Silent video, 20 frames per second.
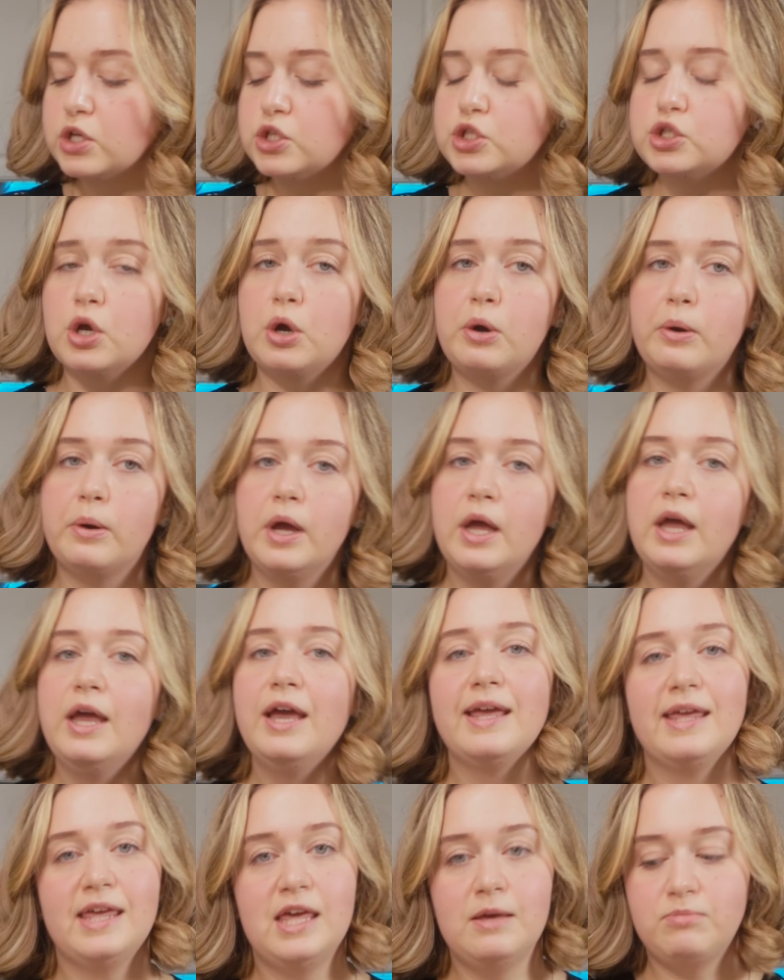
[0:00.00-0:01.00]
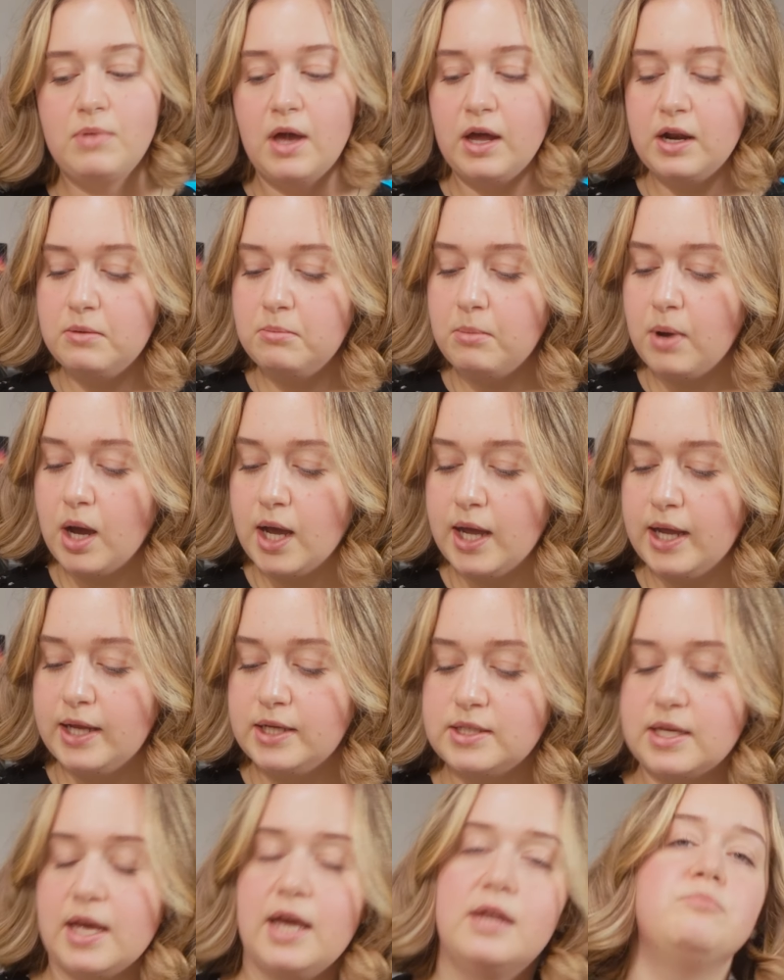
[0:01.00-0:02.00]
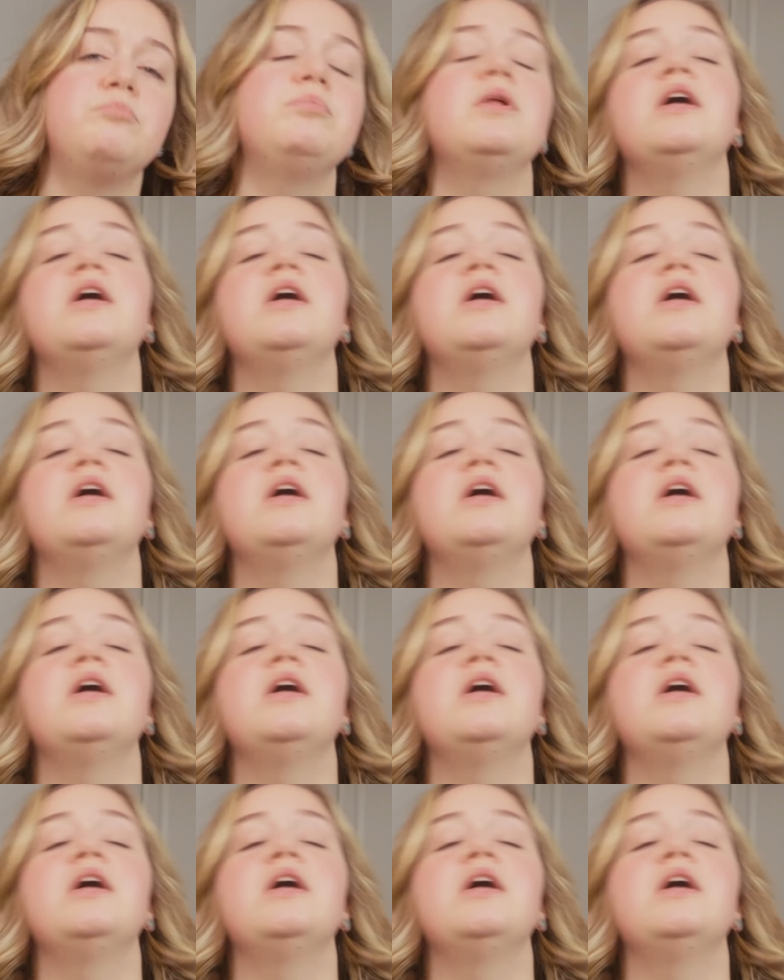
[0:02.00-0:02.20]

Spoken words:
So keep that in mind and